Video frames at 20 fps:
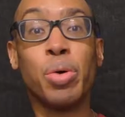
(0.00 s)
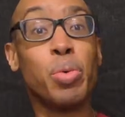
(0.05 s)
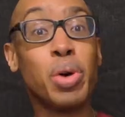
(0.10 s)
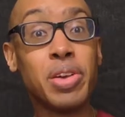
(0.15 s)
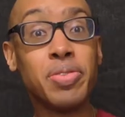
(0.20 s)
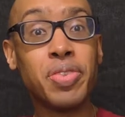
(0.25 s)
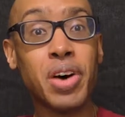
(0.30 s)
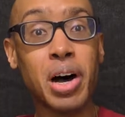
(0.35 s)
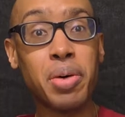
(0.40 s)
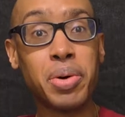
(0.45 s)

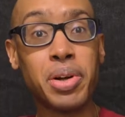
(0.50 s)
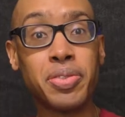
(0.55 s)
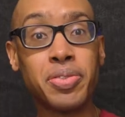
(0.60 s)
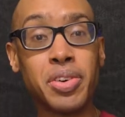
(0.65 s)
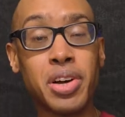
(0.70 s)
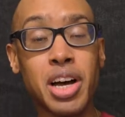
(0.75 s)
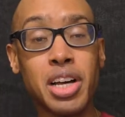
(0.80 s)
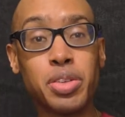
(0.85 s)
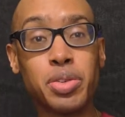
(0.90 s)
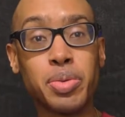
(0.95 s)
Win ball, win a
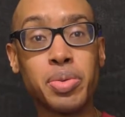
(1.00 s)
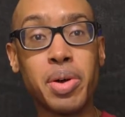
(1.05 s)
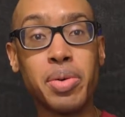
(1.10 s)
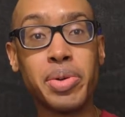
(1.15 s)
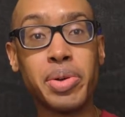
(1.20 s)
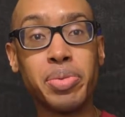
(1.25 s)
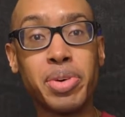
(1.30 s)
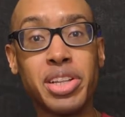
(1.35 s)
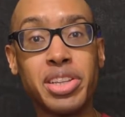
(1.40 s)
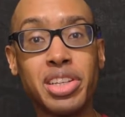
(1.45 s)
prize, we run,
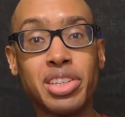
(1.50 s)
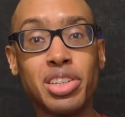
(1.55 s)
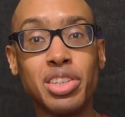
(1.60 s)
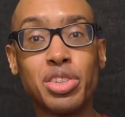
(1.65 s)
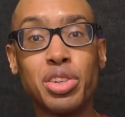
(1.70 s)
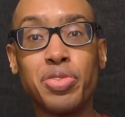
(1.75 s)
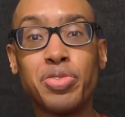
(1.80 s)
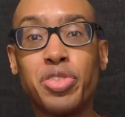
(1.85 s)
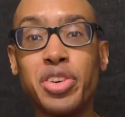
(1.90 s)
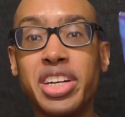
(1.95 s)
we win. This
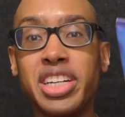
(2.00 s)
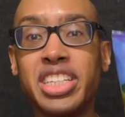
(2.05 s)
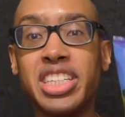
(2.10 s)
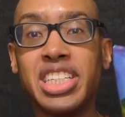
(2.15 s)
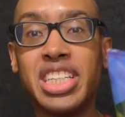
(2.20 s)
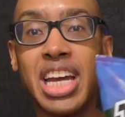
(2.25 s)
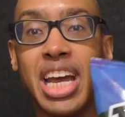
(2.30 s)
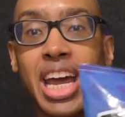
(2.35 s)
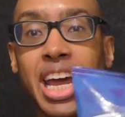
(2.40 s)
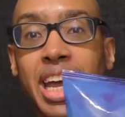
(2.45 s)
is your friend
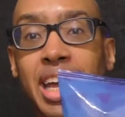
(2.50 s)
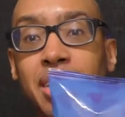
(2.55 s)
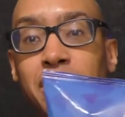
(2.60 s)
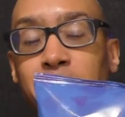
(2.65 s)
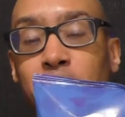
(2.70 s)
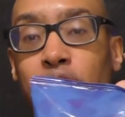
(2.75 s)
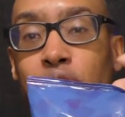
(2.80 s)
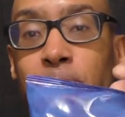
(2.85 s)
James,